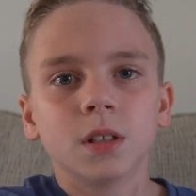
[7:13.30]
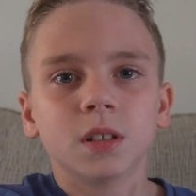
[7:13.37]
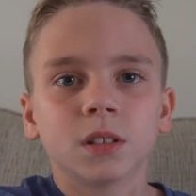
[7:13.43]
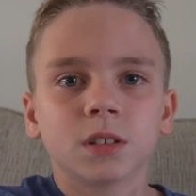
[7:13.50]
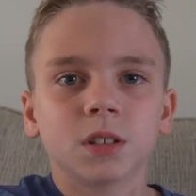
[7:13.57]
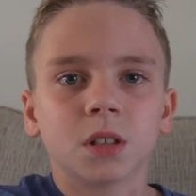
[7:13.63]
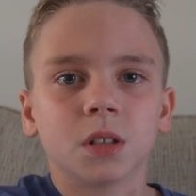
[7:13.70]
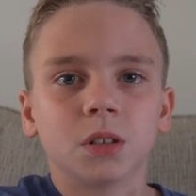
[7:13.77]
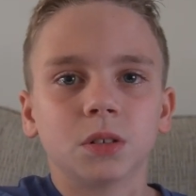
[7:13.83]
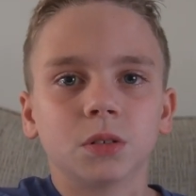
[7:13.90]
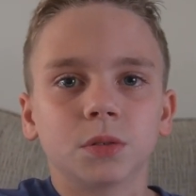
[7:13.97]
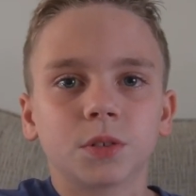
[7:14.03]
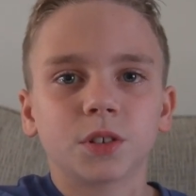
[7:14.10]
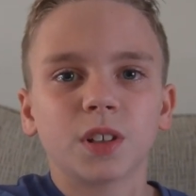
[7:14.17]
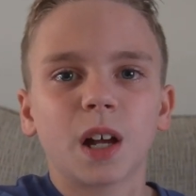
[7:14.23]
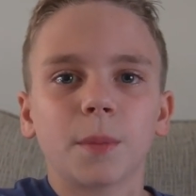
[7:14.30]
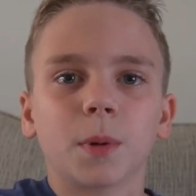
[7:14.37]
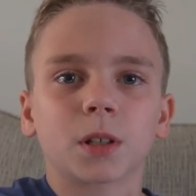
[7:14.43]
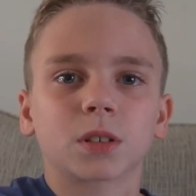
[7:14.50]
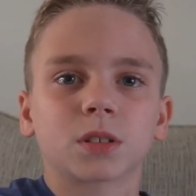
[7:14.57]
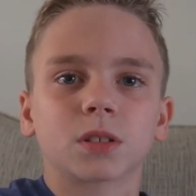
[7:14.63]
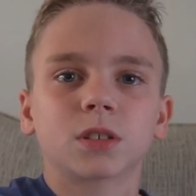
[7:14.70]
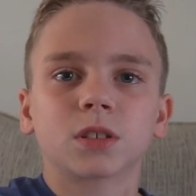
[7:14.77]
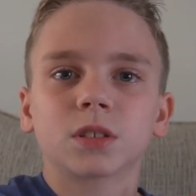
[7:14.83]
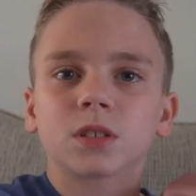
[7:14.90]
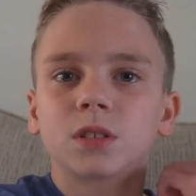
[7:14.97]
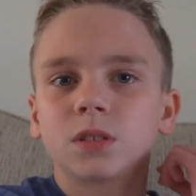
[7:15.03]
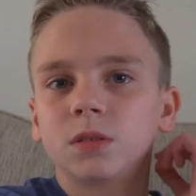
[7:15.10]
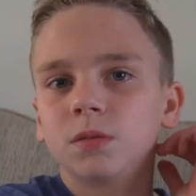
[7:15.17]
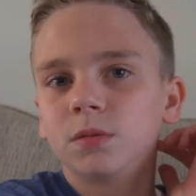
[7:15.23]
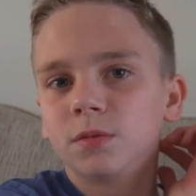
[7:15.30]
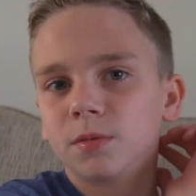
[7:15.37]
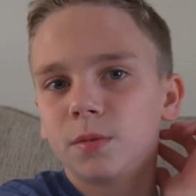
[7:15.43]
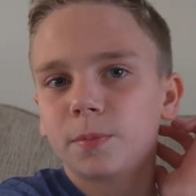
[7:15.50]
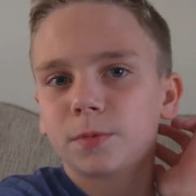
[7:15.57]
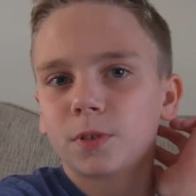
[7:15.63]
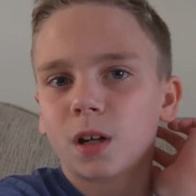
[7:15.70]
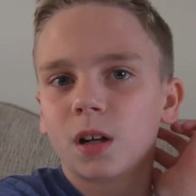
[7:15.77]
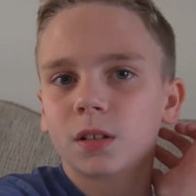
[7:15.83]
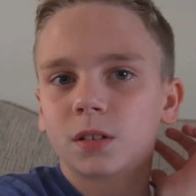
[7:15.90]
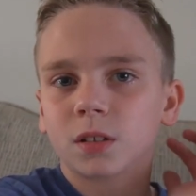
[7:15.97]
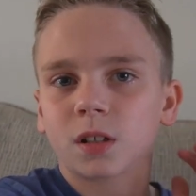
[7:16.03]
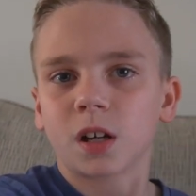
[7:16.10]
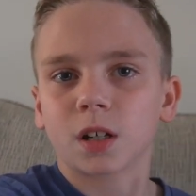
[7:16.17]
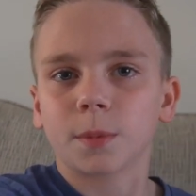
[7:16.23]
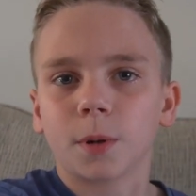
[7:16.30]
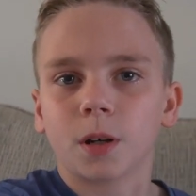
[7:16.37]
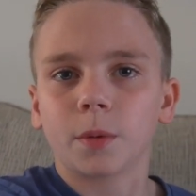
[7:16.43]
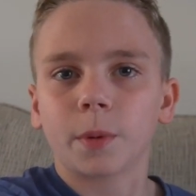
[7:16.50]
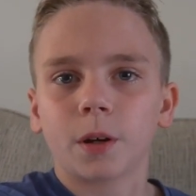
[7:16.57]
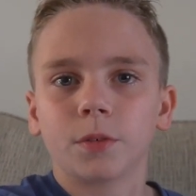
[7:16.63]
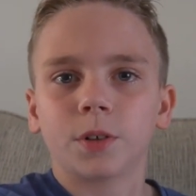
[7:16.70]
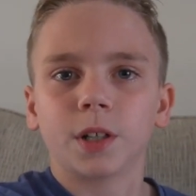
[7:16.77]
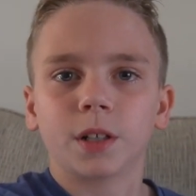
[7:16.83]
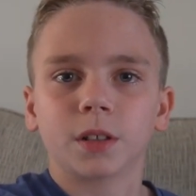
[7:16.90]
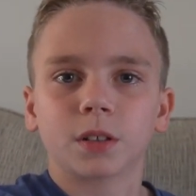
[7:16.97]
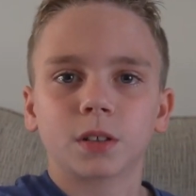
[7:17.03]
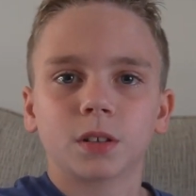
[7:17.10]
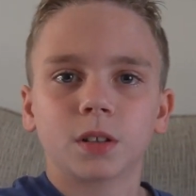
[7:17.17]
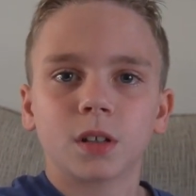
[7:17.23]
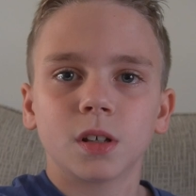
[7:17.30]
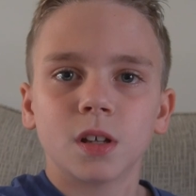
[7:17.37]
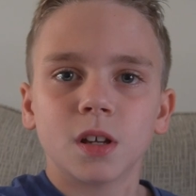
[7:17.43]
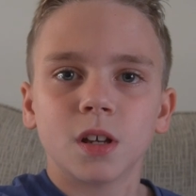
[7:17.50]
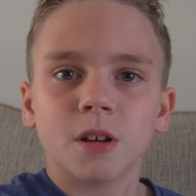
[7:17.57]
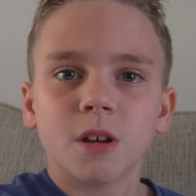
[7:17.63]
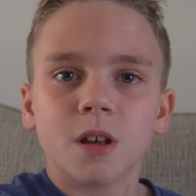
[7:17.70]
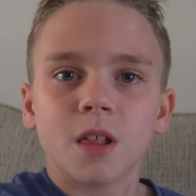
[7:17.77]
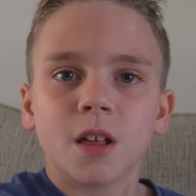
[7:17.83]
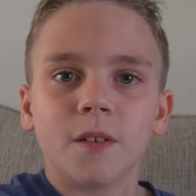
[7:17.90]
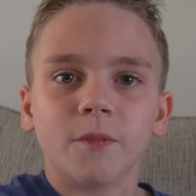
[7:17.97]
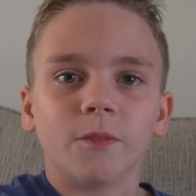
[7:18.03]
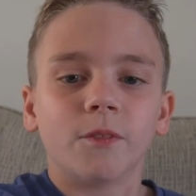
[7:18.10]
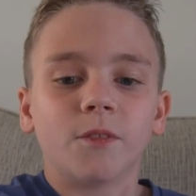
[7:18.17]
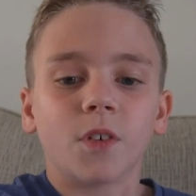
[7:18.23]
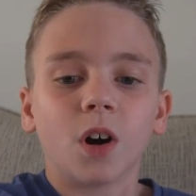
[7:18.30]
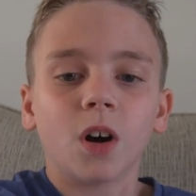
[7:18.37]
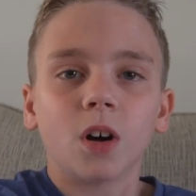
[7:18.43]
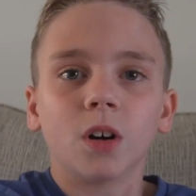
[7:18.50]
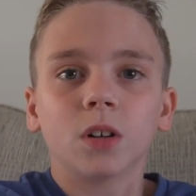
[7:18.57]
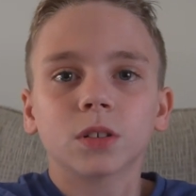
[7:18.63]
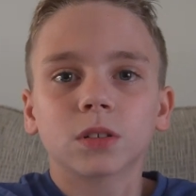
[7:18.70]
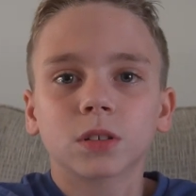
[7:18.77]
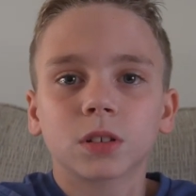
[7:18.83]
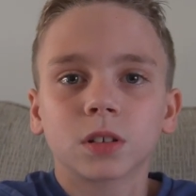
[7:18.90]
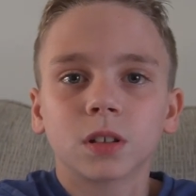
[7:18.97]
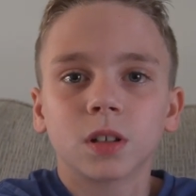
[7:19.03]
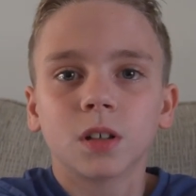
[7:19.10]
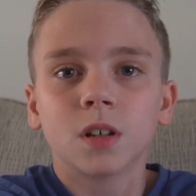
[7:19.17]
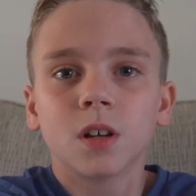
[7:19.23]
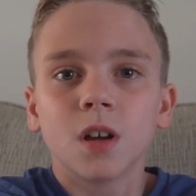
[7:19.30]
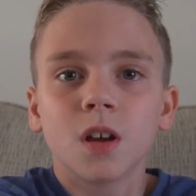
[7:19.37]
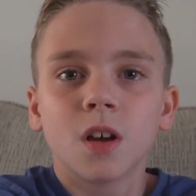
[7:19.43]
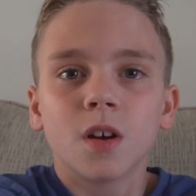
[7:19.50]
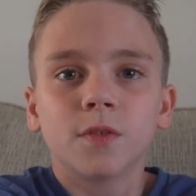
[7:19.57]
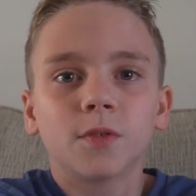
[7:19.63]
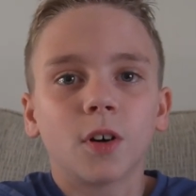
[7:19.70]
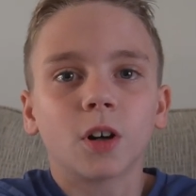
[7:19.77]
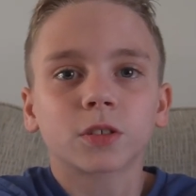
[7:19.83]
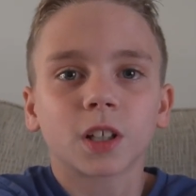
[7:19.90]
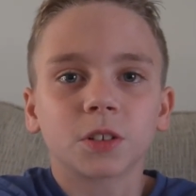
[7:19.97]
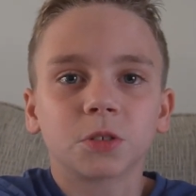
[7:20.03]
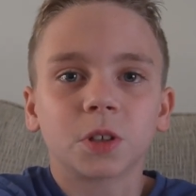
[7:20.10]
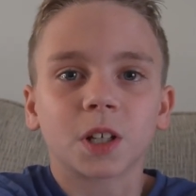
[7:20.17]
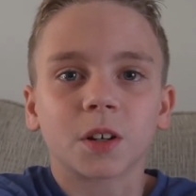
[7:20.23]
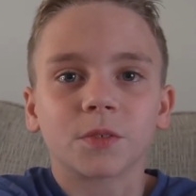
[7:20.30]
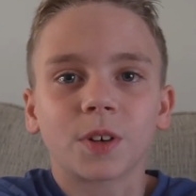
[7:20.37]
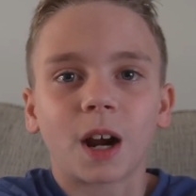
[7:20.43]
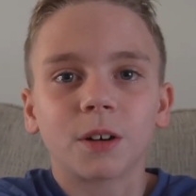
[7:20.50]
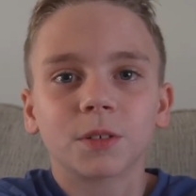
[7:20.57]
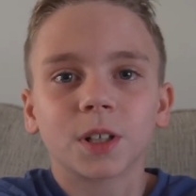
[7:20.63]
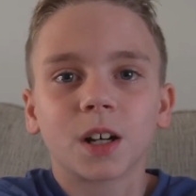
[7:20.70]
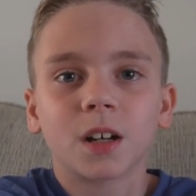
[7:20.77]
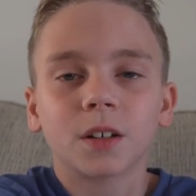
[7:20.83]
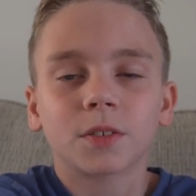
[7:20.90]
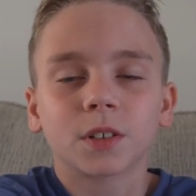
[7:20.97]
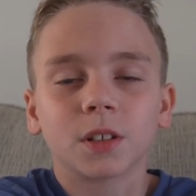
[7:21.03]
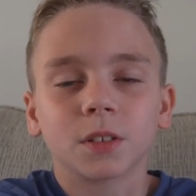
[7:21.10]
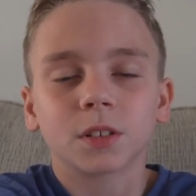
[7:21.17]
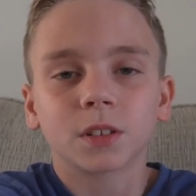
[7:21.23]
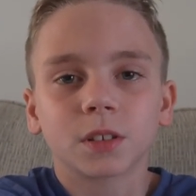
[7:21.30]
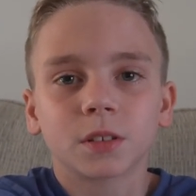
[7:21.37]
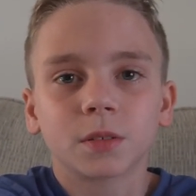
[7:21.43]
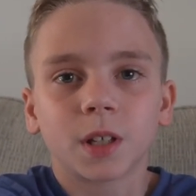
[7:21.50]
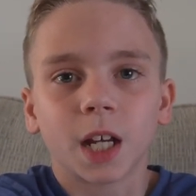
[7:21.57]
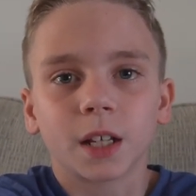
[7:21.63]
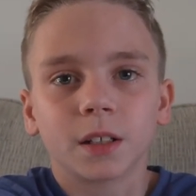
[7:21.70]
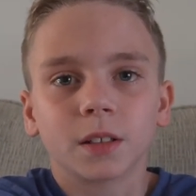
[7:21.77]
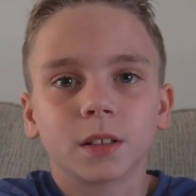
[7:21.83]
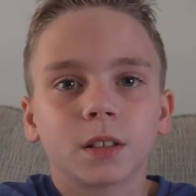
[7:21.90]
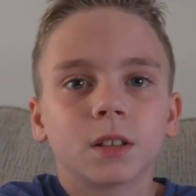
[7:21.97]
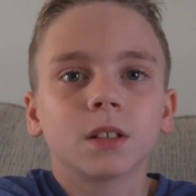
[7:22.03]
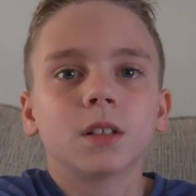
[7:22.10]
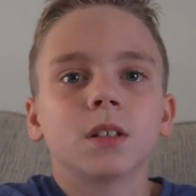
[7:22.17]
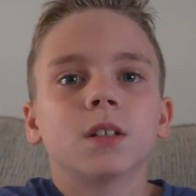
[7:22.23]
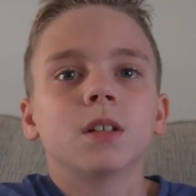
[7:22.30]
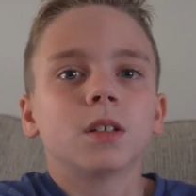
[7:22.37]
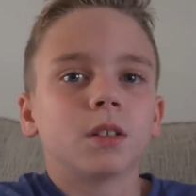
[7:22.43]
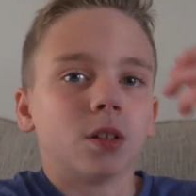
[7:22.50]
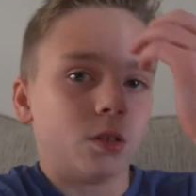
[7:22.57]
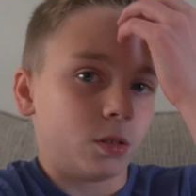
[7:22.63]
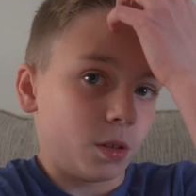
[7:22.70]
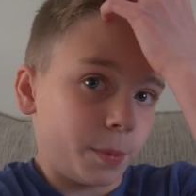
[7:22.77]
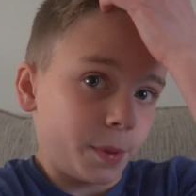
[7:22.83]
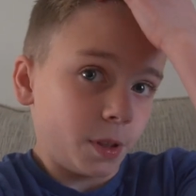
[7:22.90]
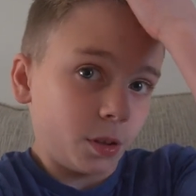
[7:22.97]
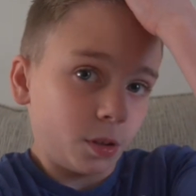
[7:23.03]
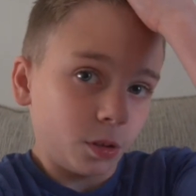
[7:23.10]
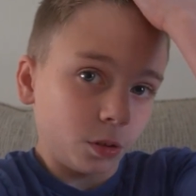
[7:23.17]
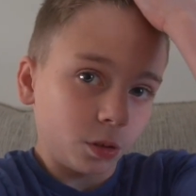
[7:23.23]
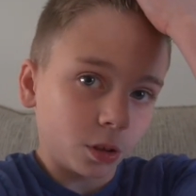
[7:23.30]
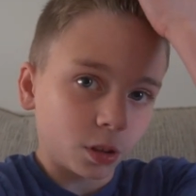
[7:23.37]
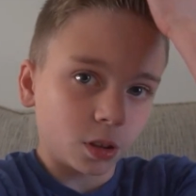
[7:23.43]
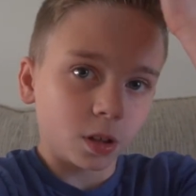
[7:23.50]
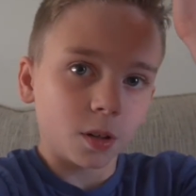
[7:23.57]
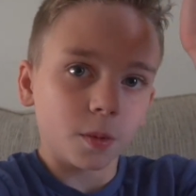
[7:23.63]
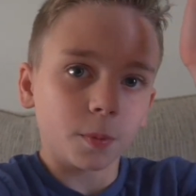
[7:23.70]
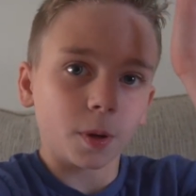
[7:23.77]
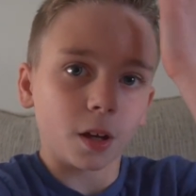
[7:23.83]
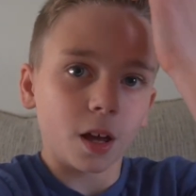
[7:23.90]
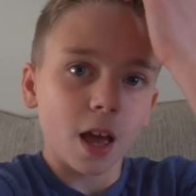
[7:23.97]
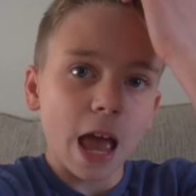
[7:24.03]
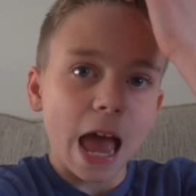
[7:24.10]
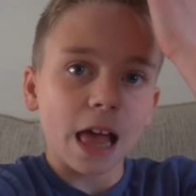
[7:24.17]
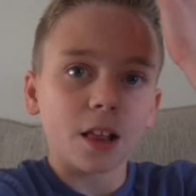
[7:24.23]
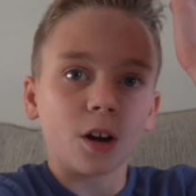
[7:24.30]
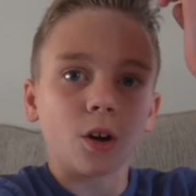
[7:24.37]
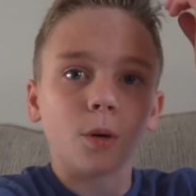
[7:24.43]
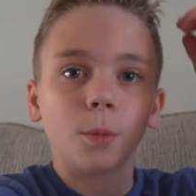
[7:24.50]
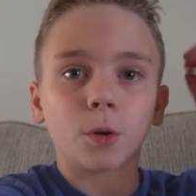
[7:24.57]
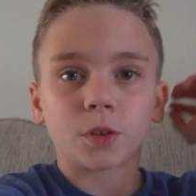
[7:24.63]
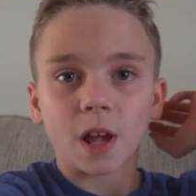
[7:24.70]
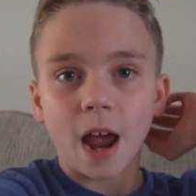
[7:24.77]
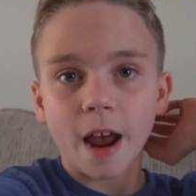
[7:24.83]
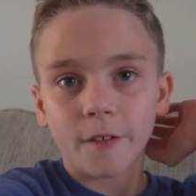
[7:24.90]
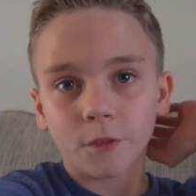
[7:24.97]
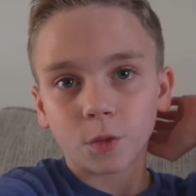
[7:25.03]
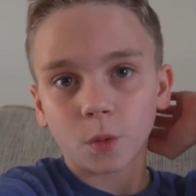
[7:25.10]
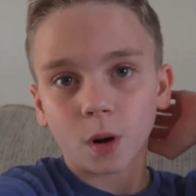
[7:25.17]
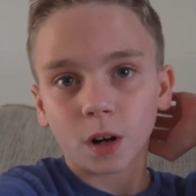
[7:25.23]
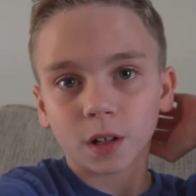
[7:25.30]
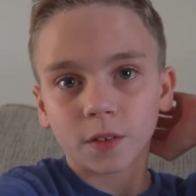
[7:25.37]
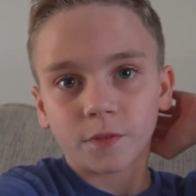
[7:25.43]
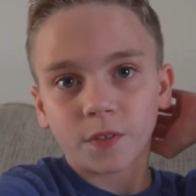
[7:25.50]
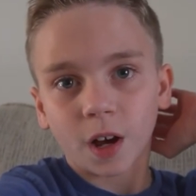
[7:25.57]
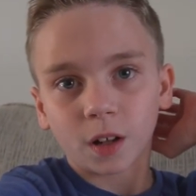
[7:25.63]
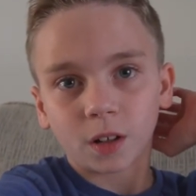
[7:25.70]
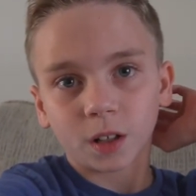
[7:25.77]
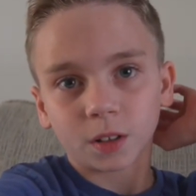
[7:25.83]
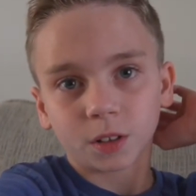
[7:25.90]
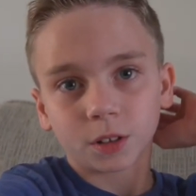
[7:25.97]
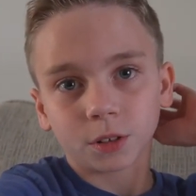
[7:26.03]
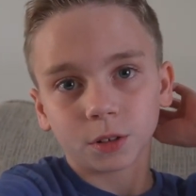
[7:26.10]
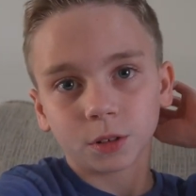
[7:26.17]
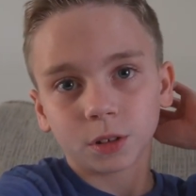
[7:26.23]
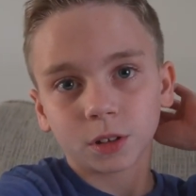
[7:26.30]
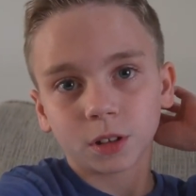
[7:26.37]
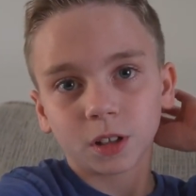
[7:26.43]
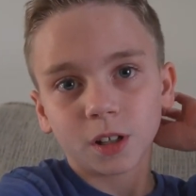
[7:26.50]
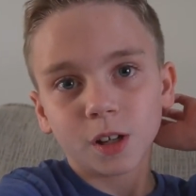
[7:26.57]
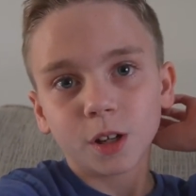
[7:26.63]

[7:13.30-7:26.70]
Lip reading: So there's not much to talk about rings. And vault, I do like a round off because I don't compete Souk. But almost everyone fell on Souk.